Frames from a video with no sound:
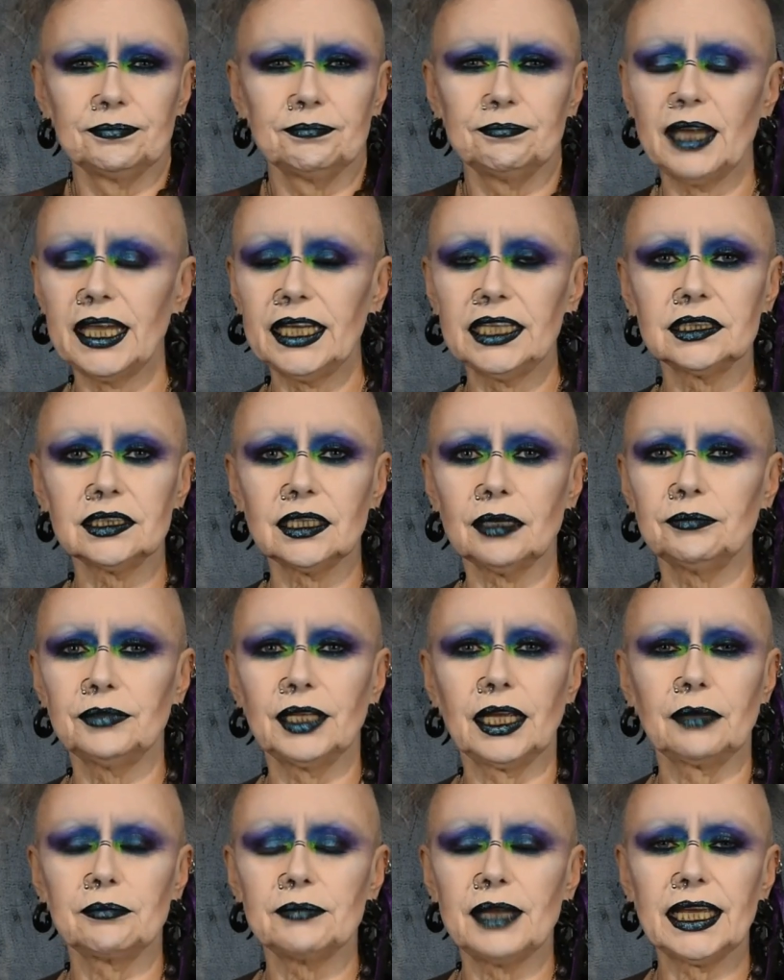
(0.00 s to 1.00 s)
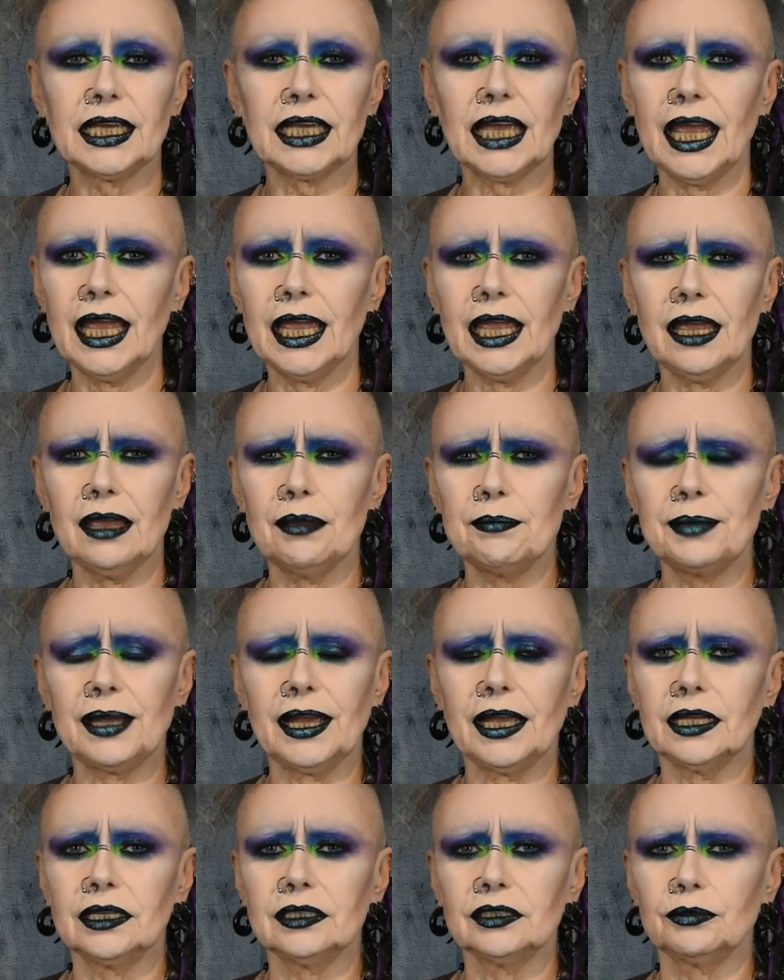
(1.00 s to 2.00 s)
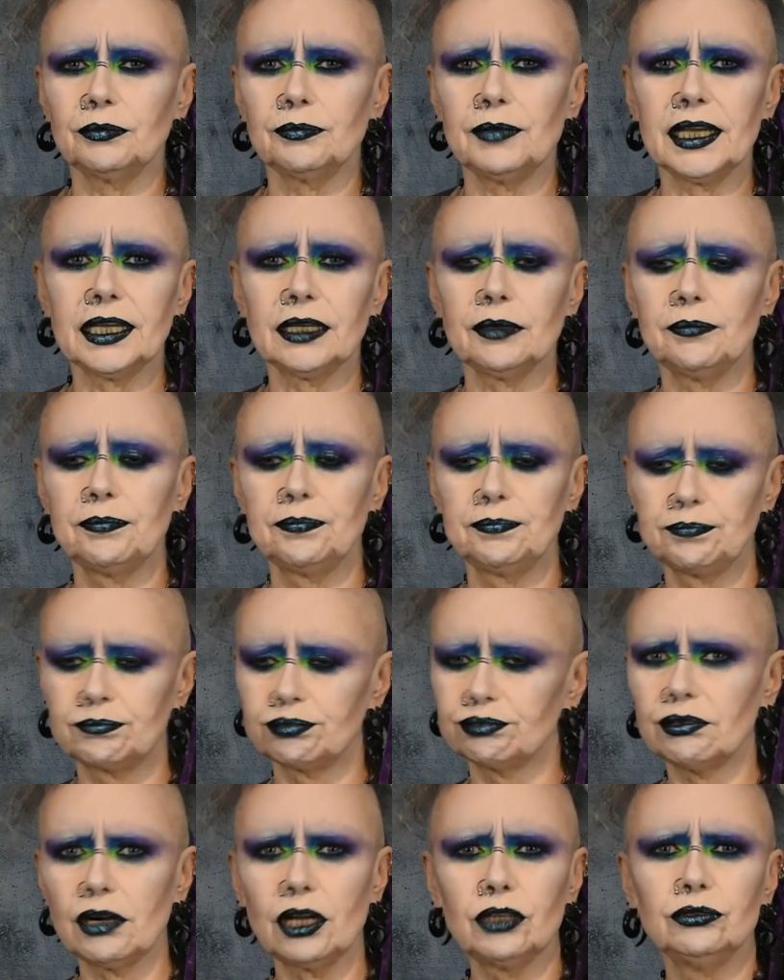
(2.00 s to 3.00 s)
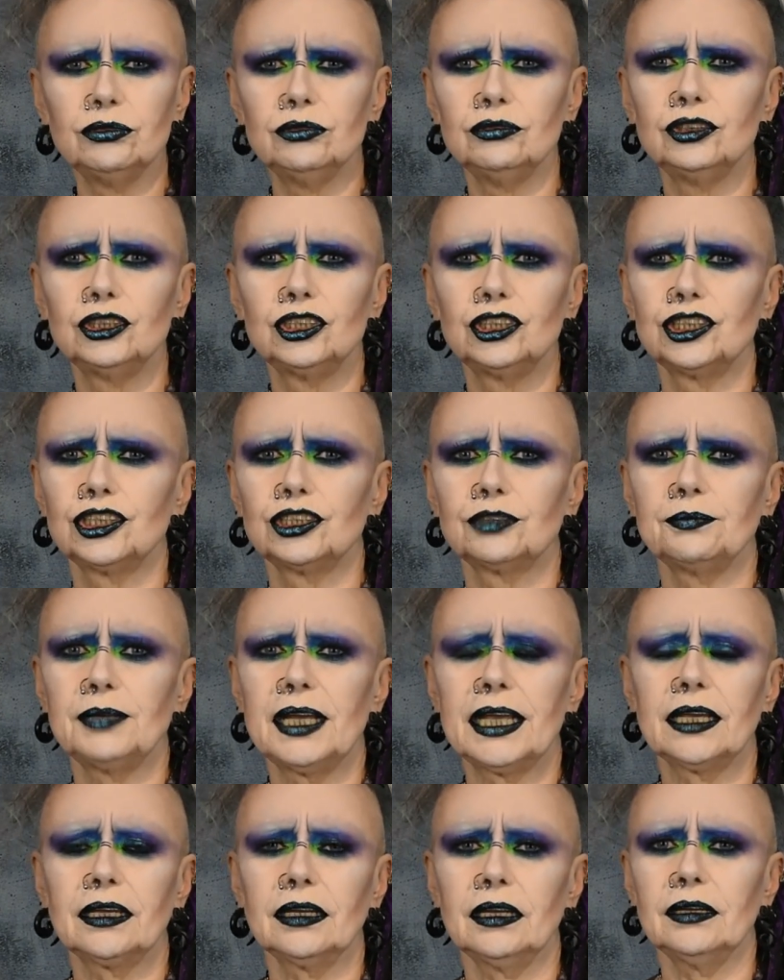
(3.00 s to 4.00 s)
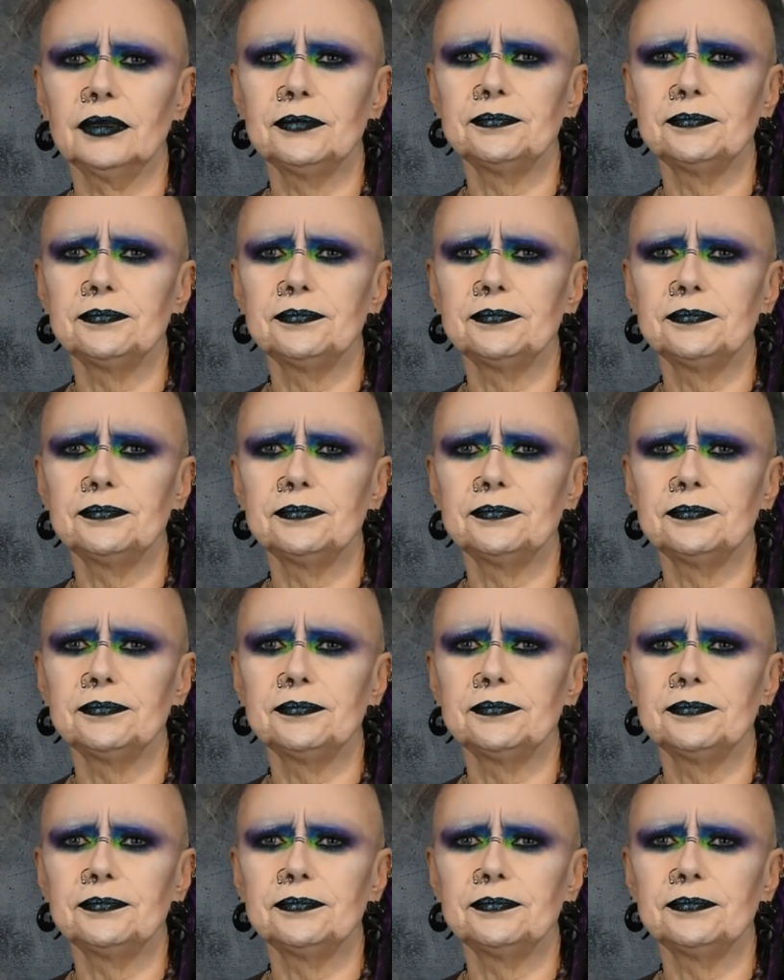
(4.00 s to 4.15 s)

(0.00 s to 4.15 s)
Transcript: Make something, make a hairband, make a brooch, make